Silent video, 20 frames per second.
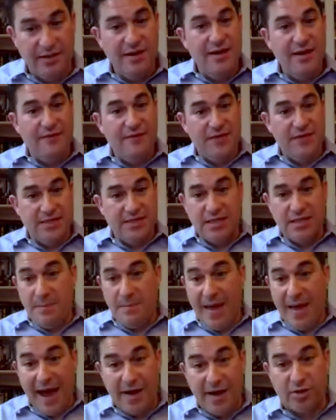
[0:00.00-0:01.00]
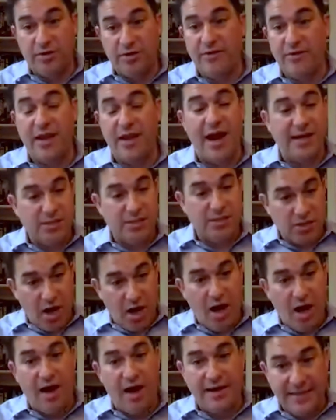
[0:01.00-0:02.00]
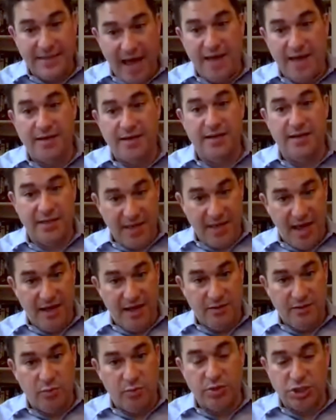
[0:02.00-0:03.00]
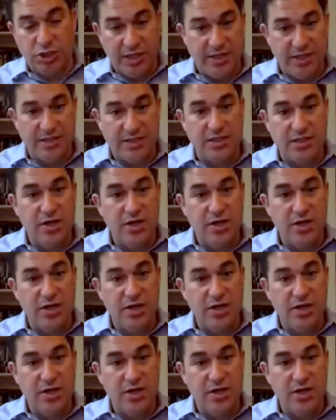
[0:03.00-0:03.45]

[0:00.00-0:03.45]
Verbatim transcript: This is a pattern that I saw again and again, which is,